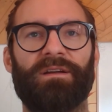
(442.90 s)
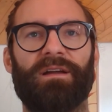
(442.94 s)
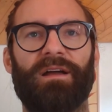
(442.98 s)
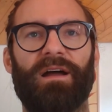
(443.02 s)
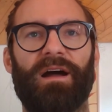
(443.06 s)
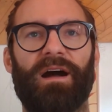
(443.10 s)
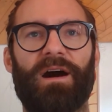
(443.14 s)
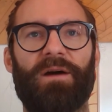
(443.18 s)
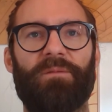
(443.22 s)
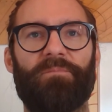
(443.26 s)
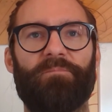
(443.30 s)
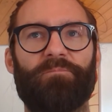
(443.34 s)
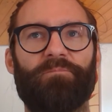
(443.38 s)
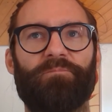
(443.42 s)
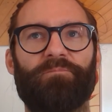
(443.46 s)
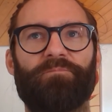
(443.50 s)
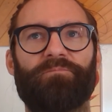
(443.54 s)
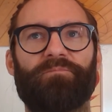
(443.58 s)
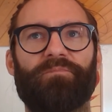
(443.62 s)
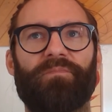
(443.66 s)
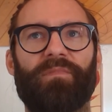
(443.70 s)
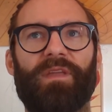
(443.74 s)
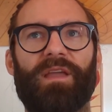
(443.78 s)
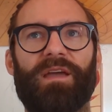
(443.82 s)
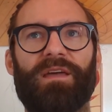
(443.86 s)

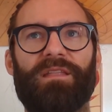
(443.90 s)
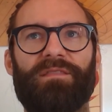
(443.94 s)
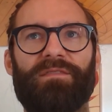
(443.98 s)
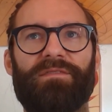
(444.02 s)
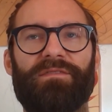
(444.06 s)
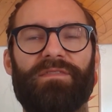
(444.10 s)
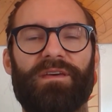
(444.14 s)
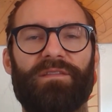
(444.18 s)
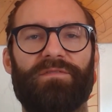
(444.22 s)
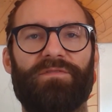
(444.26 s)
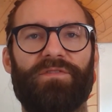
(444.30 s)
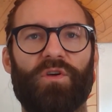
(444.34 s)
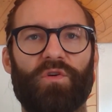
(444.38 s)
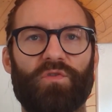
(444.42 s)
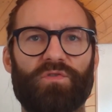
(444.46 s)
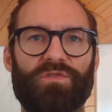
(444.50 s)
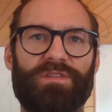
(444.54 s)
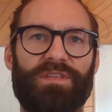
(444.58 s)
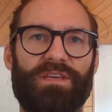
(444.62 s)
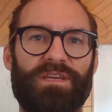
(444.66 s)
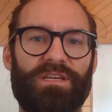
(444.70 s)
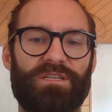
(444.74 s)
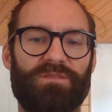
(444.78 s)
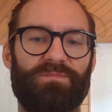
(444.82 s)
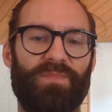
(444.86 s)
and that those
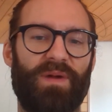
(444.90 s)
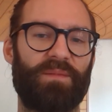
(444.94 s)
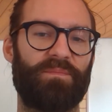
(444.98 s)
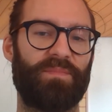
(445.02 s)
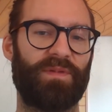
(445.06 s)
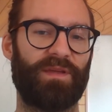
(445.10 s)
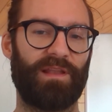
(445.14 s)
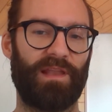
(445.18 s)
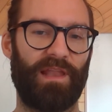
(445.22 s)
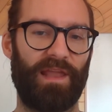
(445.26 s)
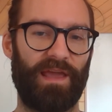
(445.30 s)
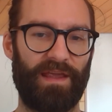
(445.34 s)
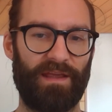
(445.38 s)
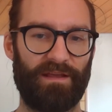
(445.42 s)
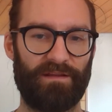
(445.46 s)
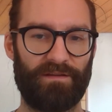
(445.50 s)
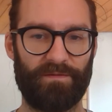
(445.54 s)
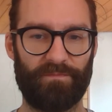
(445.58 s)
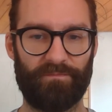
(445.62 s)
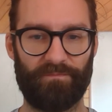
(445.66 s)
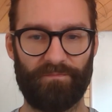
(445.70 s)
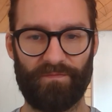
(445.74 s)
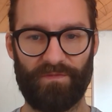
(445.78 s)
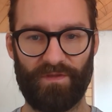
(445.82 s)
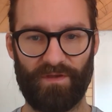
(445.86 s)
things might be linked.
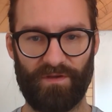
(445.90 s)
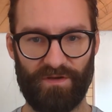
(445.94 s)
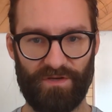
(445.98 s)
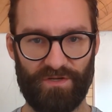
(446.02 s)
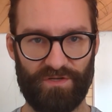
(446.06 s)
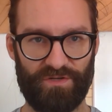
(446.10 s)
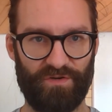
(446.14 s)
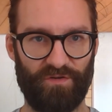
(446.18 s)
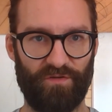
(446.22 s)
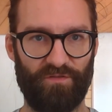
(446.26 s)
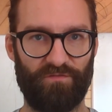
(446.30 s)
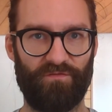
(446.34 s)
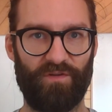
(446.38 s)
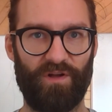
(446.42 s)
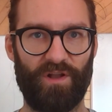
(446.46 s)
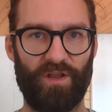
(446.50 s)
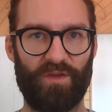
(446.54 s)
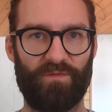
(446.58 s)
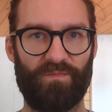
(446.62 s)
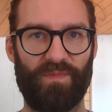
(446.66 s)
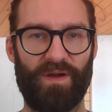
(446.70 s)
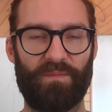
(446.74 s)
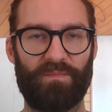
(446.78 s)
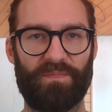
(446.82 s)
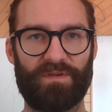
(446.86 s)
So your stroke
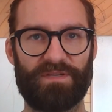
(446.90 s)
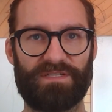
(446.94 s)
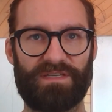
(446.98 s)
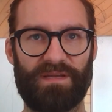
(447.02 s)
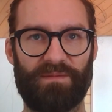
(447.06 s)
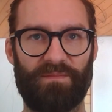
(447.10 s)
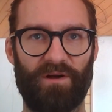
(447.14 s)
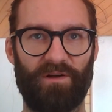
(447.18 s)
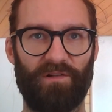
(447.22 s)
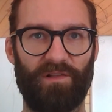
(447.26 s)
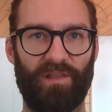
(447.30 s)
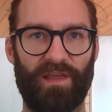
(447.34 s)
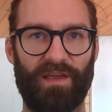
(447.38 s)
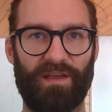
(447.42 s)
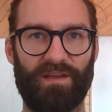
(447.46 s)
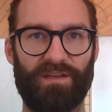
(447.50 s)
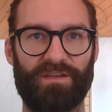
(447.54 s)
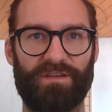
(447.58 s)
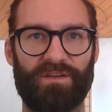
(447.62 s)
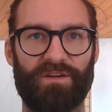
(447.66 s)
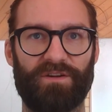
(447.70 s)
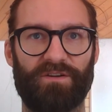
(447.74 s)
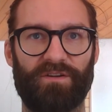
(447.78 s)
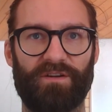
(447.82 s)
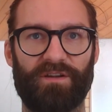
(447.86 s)
volume might be somehow linked
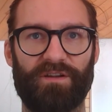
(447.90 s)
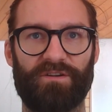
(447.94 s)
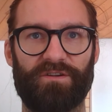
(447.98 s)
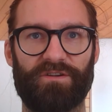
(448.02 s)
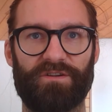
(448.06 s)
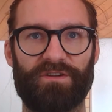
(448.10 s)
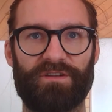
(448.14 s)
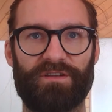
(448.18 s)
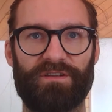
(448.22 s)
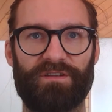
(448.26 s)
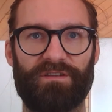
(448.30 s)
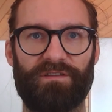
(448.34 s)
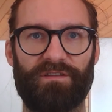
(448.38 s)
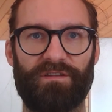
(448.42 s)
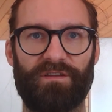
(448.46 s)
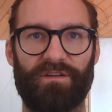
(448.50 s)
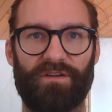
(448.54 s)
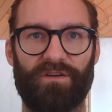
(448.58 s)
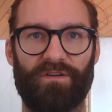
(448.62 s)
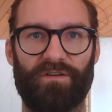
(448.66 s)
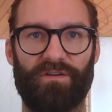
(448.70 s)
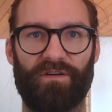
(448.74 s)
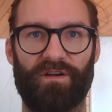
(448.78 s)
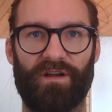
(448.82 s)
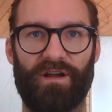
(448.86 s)
to
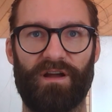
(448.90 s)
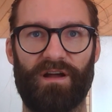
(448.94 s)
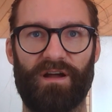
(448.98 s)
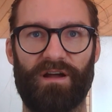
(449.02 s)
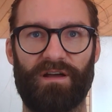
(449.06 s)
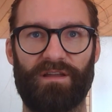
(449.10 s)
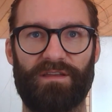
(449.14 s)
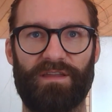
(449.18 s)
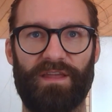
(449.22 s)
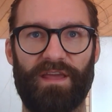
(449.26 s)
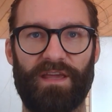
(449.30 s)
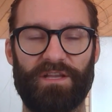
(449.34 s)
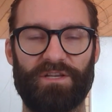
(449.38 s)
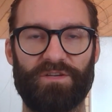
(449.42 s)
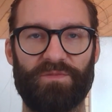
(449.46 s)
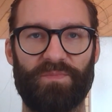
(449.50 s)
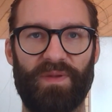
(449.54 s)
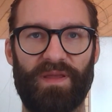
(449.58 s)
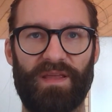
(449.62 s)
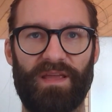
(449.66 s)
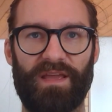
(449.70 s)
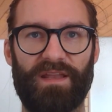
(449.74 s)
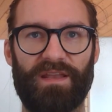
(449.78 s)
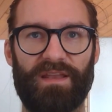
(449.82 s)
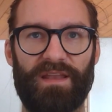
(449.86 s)
your
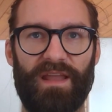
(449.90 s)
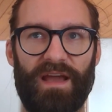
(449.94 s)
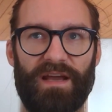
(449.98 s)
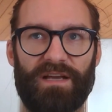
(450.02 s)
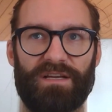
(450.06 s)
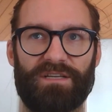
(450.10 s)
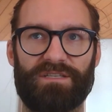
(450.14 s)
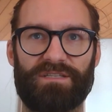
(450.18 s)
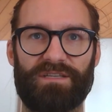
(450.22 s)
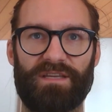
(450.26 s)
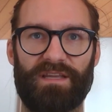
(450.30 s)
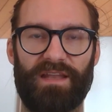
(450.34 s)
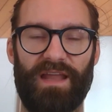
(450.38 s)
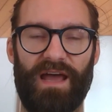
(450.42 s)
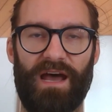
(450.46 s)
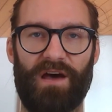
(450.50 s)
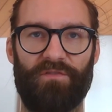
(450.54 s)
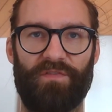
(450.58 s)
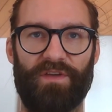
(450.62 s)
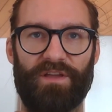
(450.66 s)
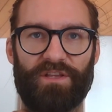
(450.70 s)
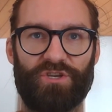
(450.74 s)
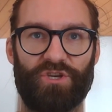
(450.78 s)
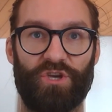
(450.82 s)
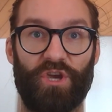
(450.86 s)
THB index and how
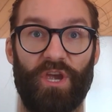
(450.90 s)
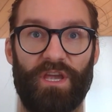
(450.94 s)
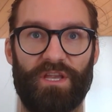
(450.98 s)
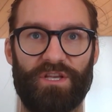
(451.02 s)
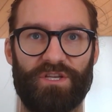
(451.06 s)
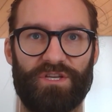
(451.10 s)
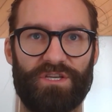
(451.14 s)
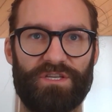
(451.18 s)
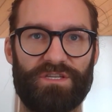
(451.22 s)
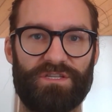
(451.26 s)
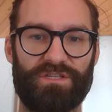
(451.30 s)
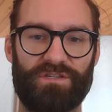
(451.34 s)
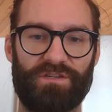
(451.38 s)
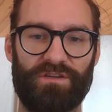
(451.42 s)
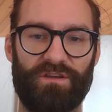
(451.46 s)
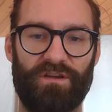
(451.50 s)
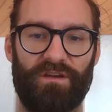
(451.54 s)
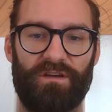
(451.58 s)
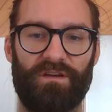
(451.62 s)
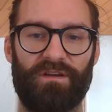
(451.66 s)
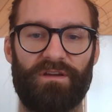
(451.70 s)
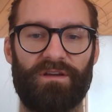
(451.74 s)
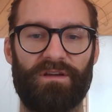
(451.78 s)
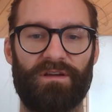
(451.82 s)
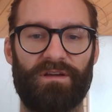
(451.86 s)
that changes.
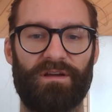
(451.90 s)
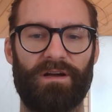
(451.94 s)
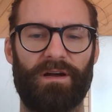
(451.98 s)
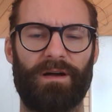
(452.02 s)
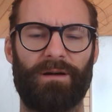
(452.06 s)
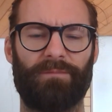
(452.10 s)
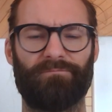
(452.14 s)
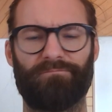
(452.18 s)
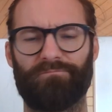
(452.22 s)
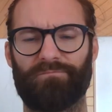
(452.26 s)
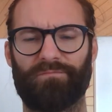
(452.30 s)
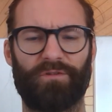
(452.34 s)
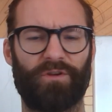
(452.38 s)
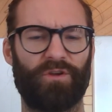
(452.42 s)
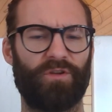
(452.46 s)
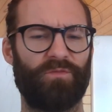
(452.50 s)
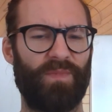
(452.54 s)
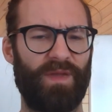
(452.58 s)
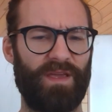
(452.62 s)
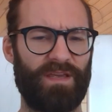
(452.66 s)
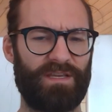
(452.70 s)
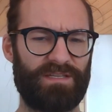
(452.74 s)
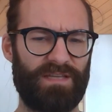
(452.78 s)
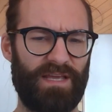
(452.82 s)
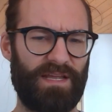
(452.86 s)
Could
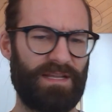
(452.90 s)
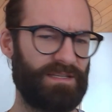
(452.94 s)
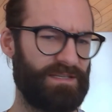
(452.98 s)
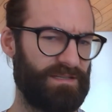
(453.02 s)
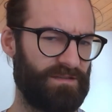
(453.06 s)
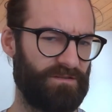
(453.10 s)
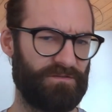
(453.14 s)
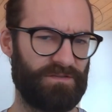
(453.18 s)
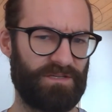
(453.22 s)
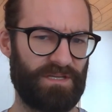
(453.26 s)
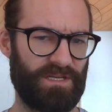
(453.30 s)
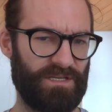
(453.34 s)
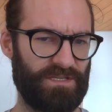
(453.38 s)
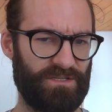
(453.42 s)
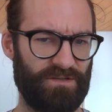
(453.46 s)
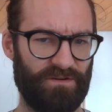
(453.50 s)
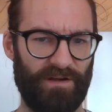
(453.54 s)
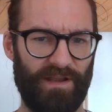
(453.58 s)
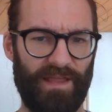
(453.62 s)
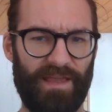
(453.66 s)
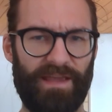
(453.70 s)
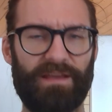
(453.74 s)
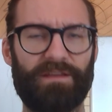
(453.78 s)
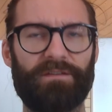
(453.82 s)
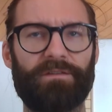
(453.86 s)
make sense. Those things are
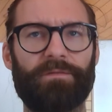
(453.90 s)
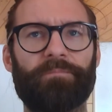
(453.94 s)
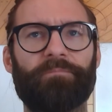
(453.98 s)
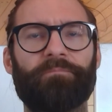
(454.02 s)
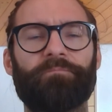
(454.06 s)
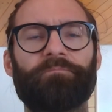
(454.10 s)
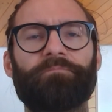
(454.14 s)
linked.